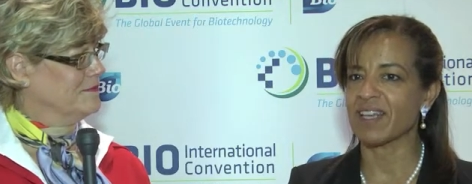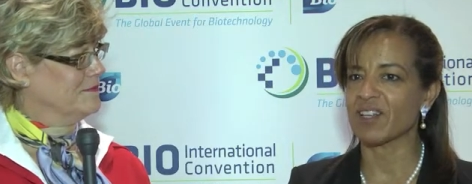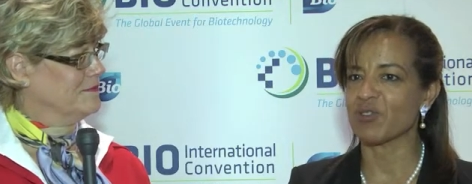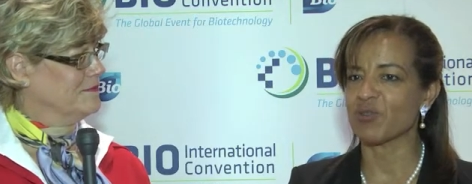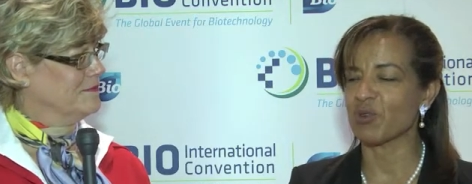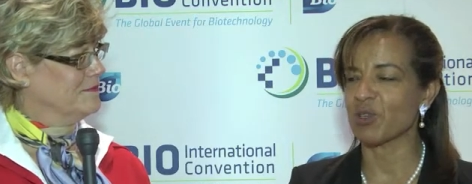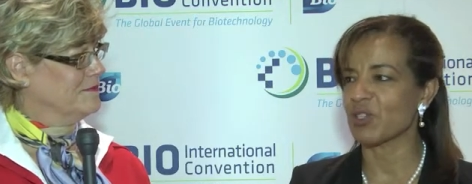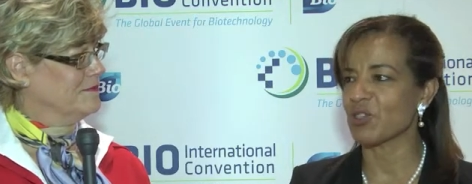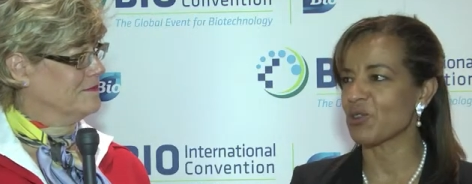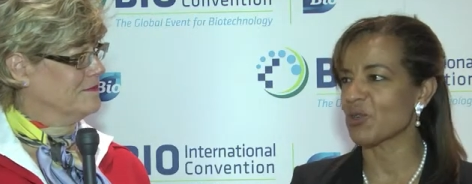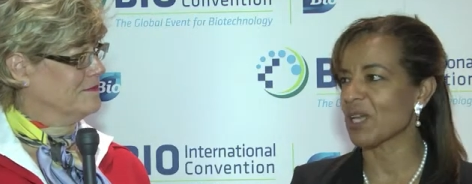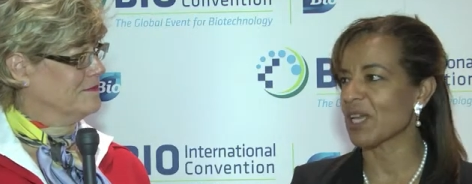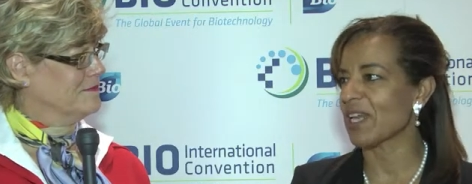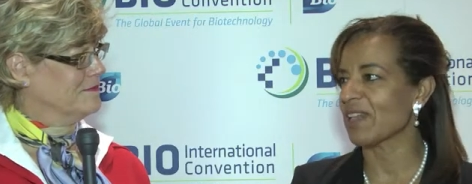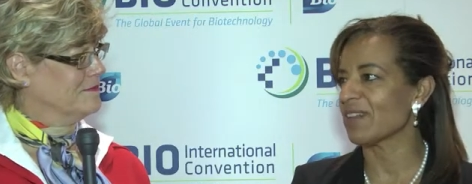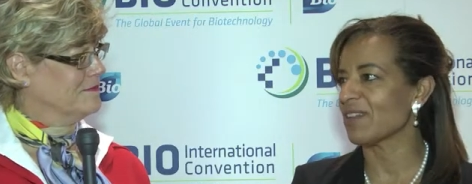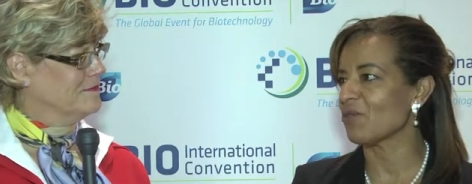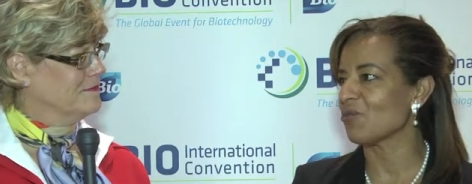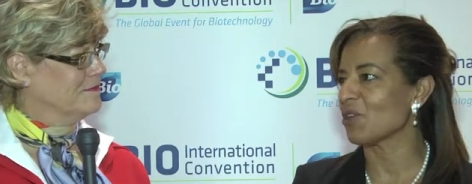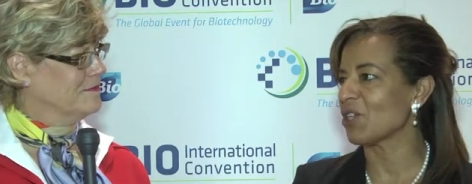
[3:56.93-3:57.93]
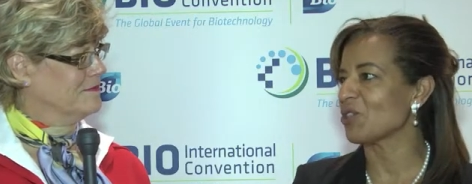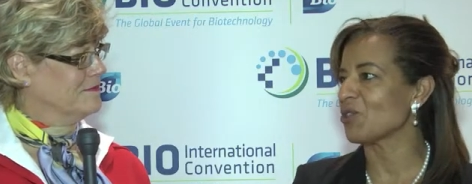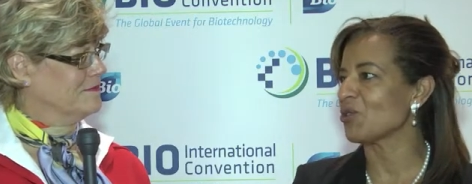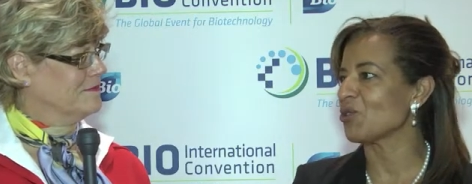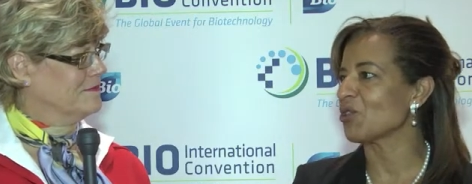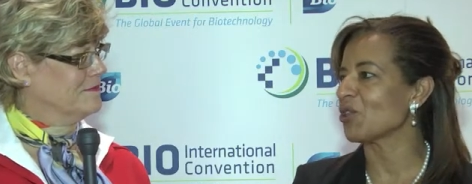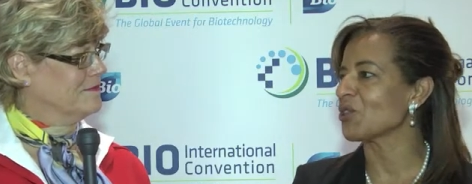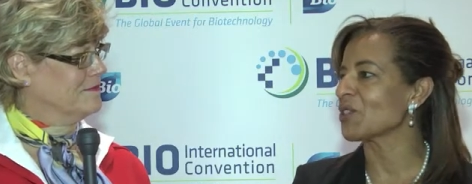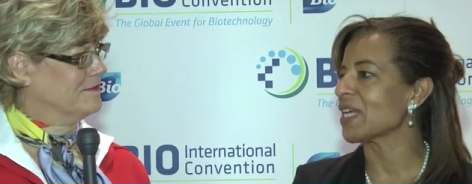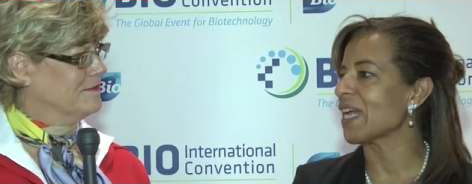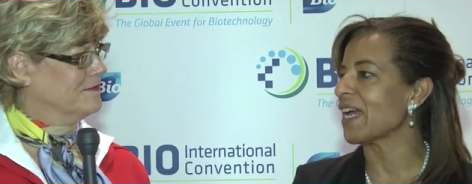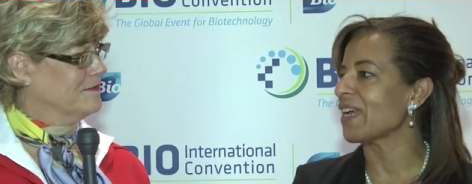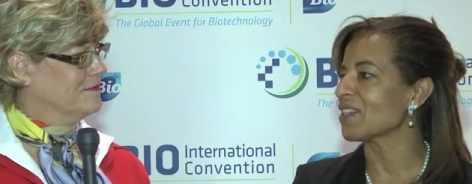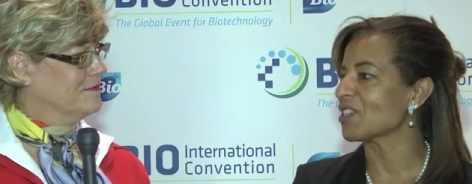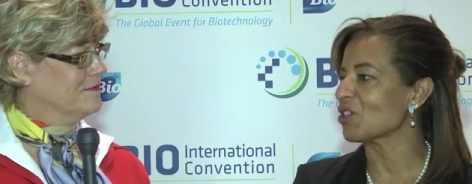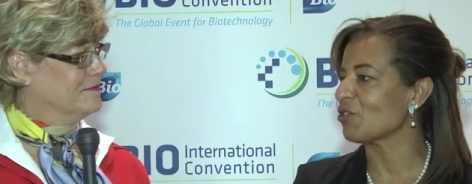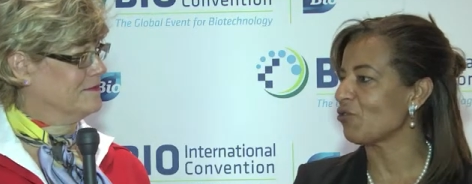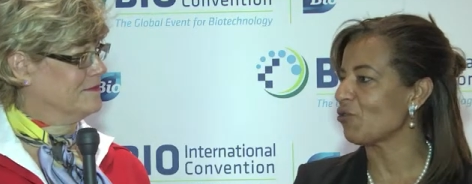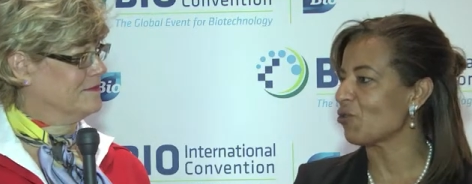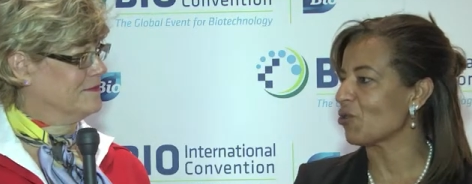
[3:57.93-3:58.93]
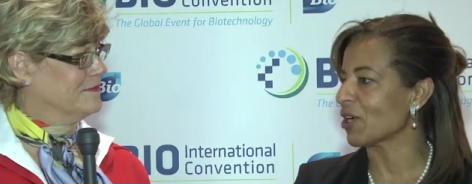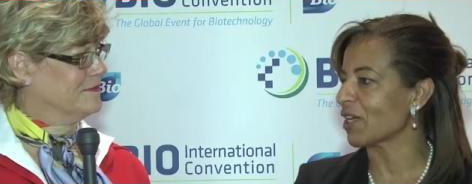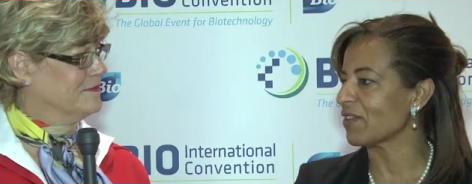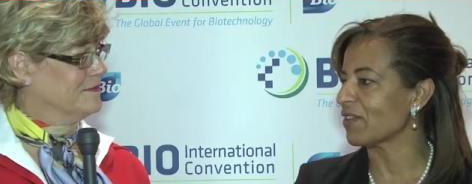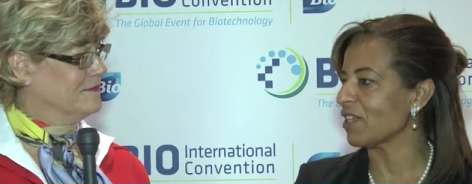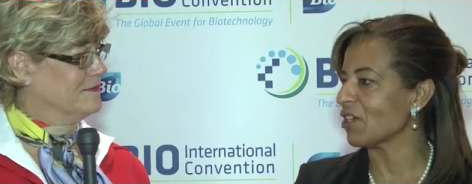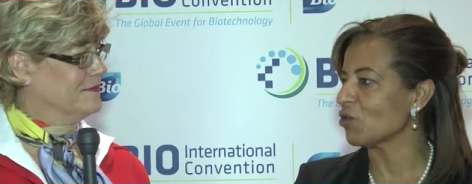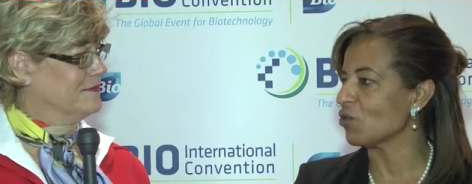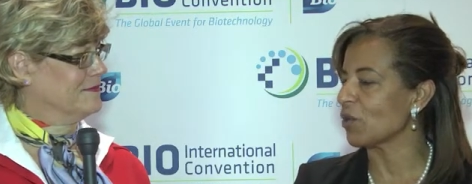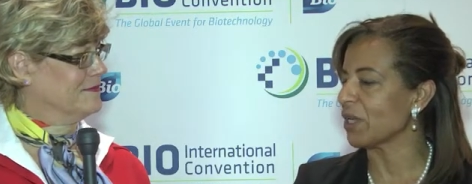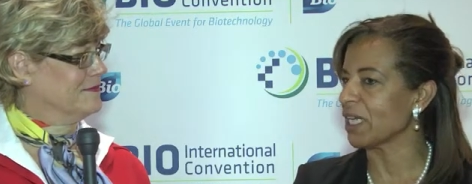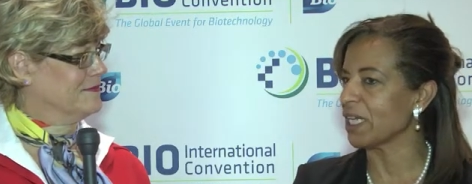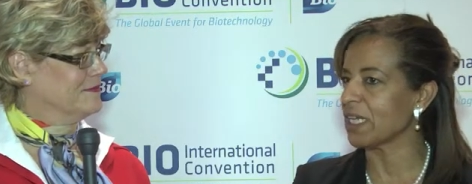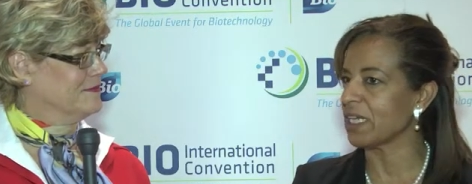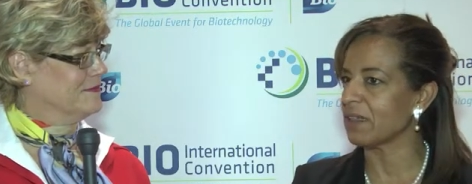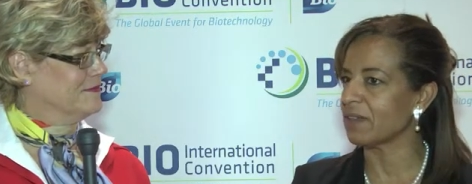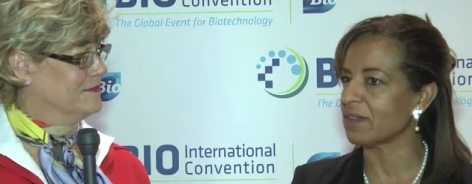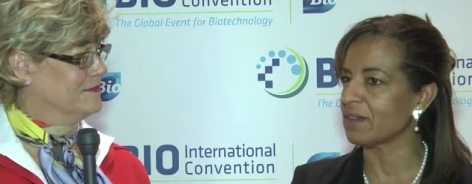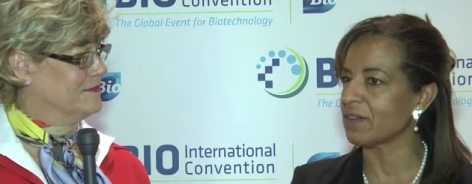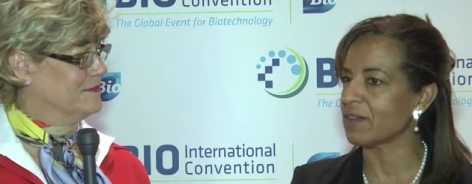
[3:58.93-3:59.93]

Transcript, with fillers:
Speaker 1: get what you can what you don't ask for. I think we need